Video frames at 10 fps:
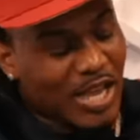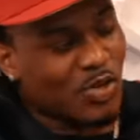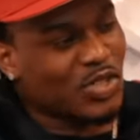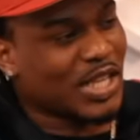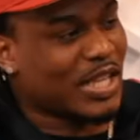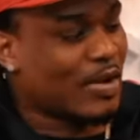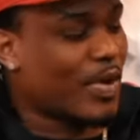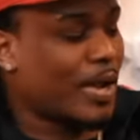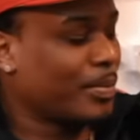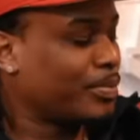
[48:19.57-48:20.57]
I'm see how you said that,
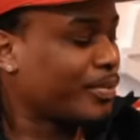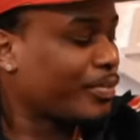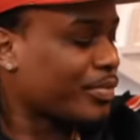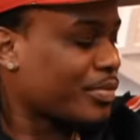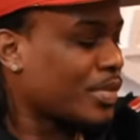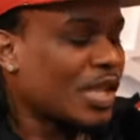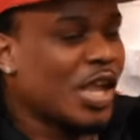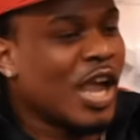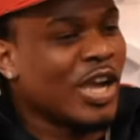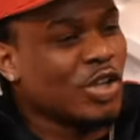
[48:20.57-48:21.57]
nigga, right? You feel me,
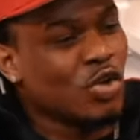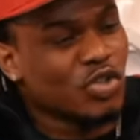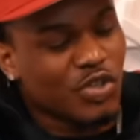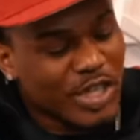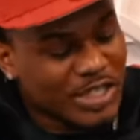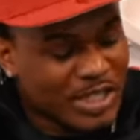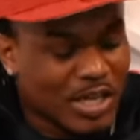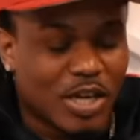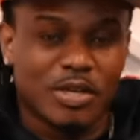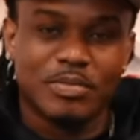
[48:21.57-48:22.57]
bro? You know what's
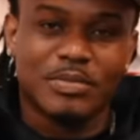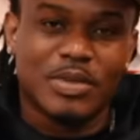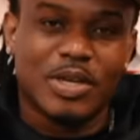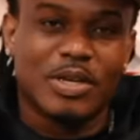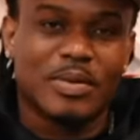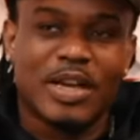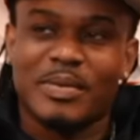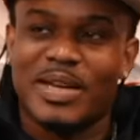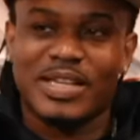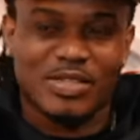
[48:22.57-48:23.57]
crazy? Um, um,
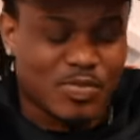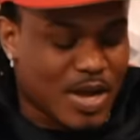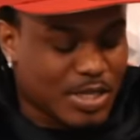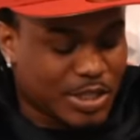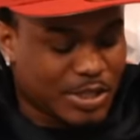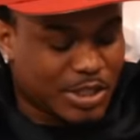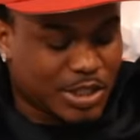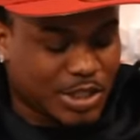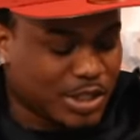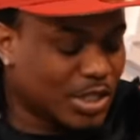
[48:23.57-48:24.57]
everybody that's watching and
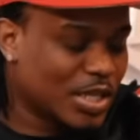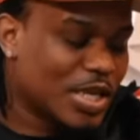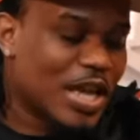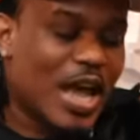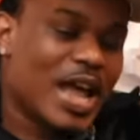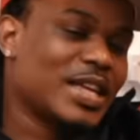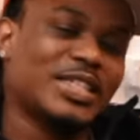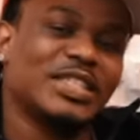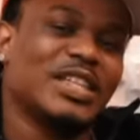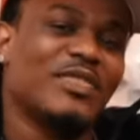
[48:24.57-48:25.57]
shit. I
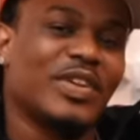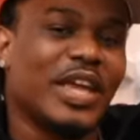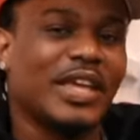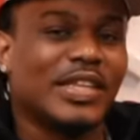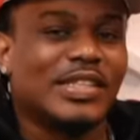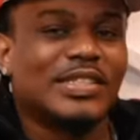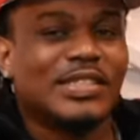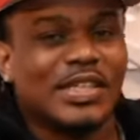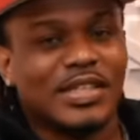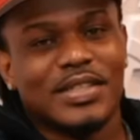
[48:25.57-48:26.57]
actually never hated
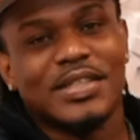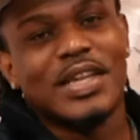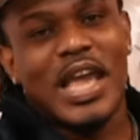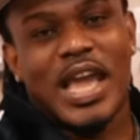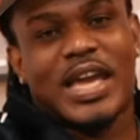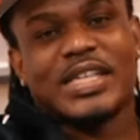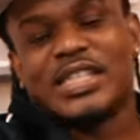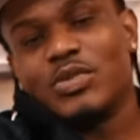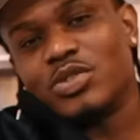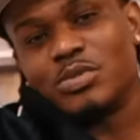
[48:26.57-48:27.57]
this nigga
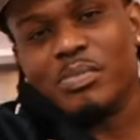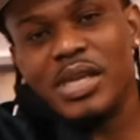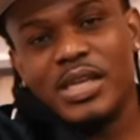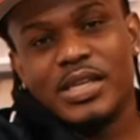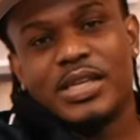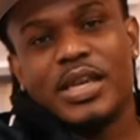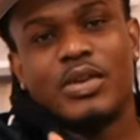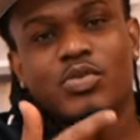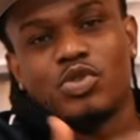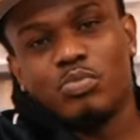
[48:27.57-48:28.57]
because he was me. Yo,
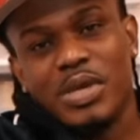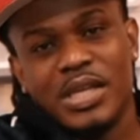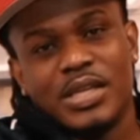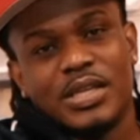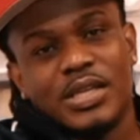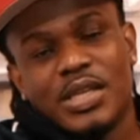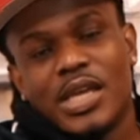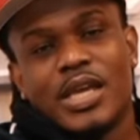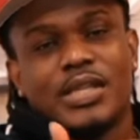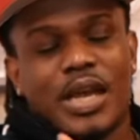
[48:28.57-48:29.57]
bro, he was he me.
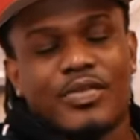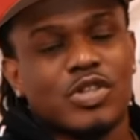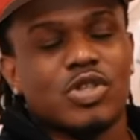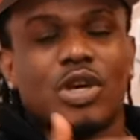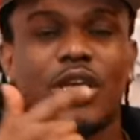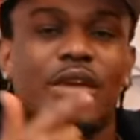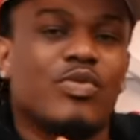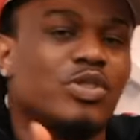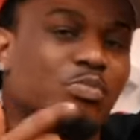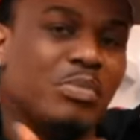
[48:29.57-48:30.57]
Not real talk. He
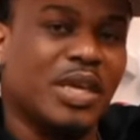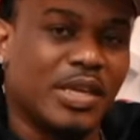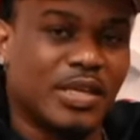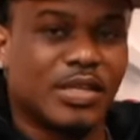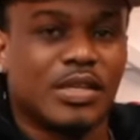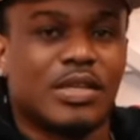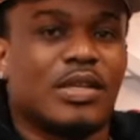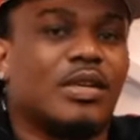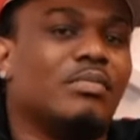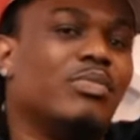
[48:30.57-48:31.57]
was me
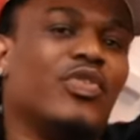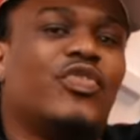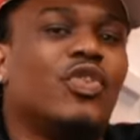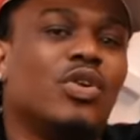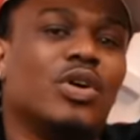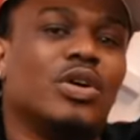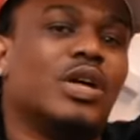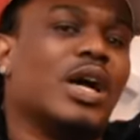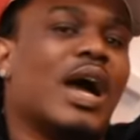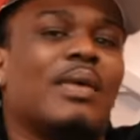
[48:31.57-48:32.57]
before
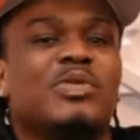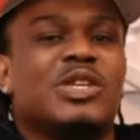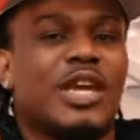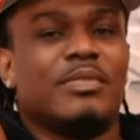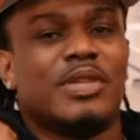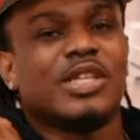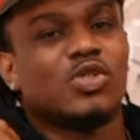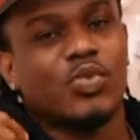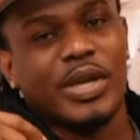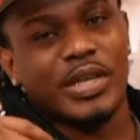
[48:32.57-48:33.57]
I became
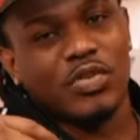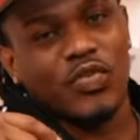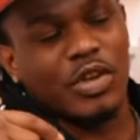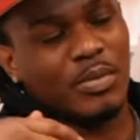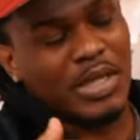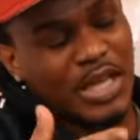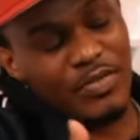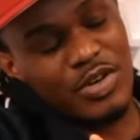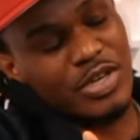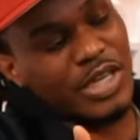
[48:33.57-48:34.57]
this way. You feel me?
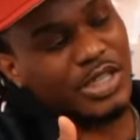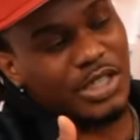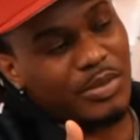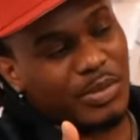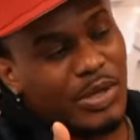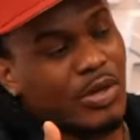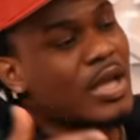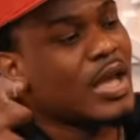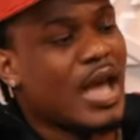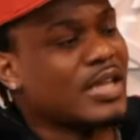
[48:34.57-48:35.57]
Like real nigga shit, bro.
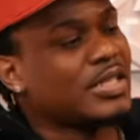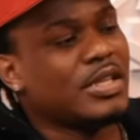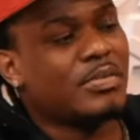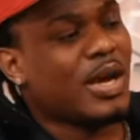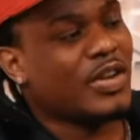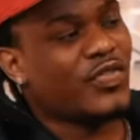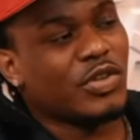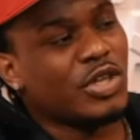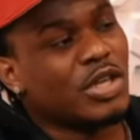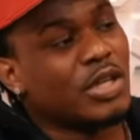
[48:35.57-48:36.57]
Ask anybody
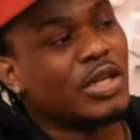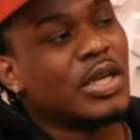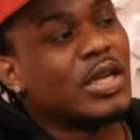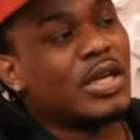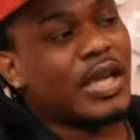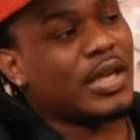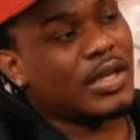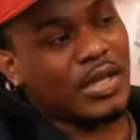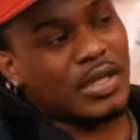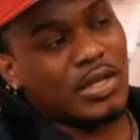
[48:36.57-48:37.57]
for nah, that's a fact. Like
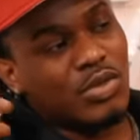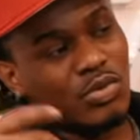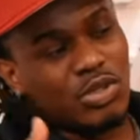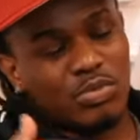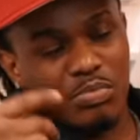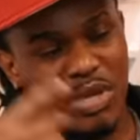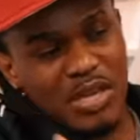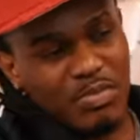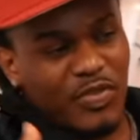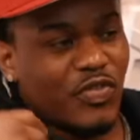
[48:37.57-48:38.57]
all young, you was young
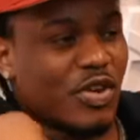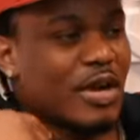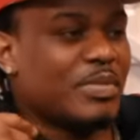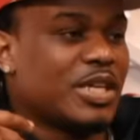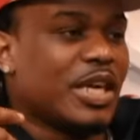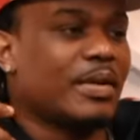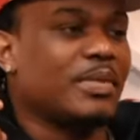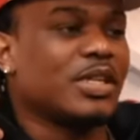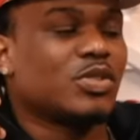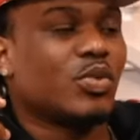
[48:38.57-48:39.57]
me shit, before bro. I
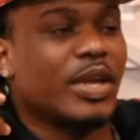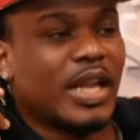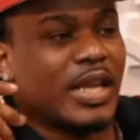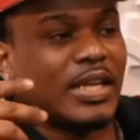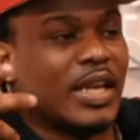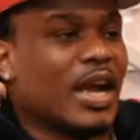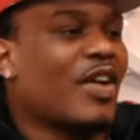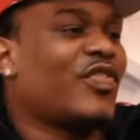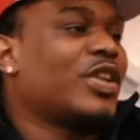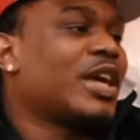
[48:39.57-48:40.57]
became this way. Like nigga,
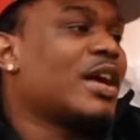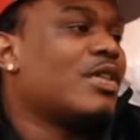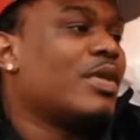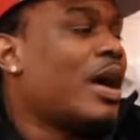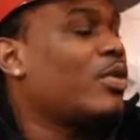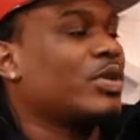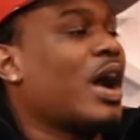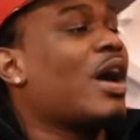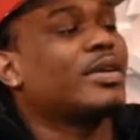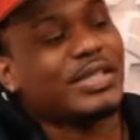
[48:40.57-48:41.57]
I felt like I, I,
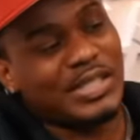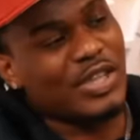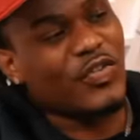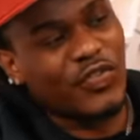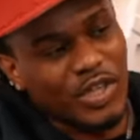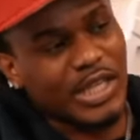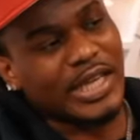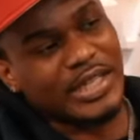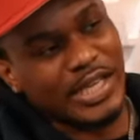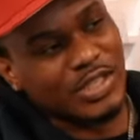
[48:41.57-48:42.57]
I still feel
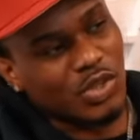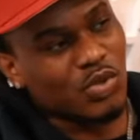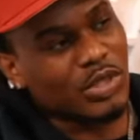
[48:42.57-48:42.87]
like that too.